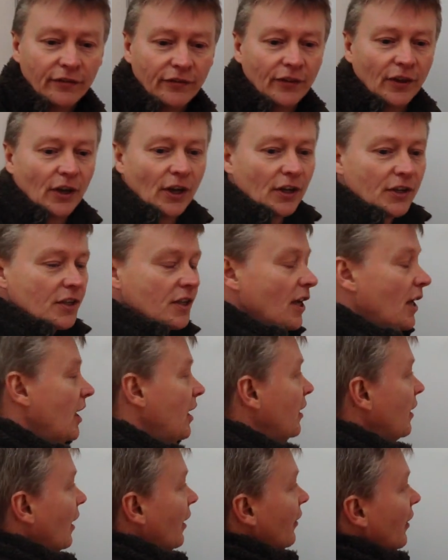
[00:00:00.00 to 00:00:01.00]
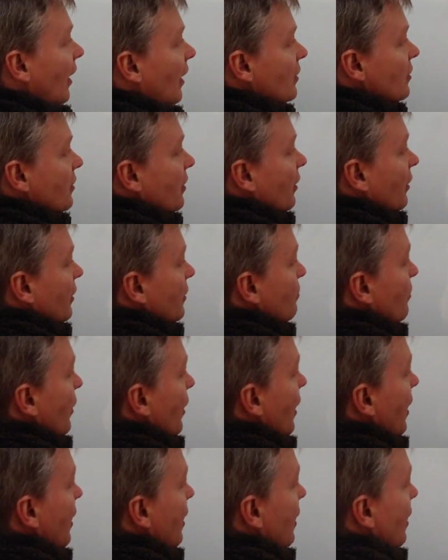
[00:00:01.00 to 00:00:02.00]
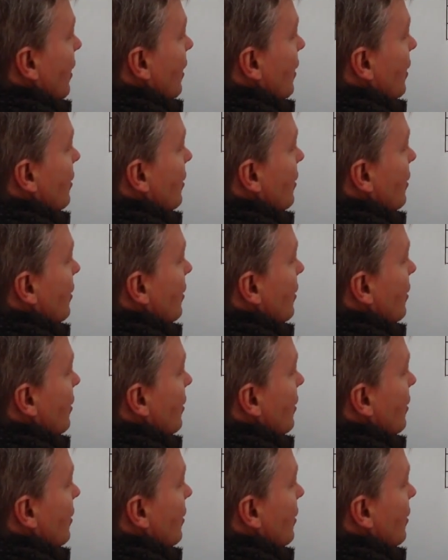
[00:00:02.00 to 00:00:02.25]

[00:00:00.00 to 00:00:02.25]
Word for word: 13 and that's going to be